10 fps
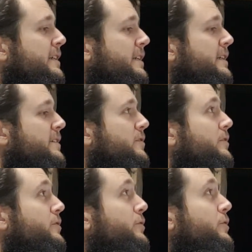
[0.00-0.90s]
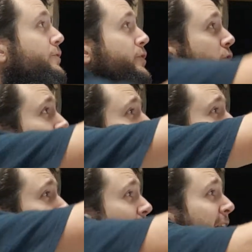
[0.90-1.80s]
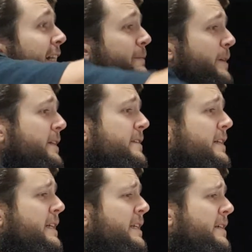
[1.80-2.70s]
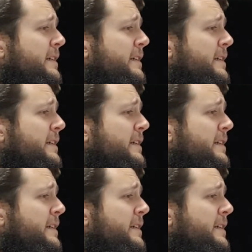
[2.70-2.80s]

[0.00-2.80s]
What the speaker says: is congruent to triangle ABD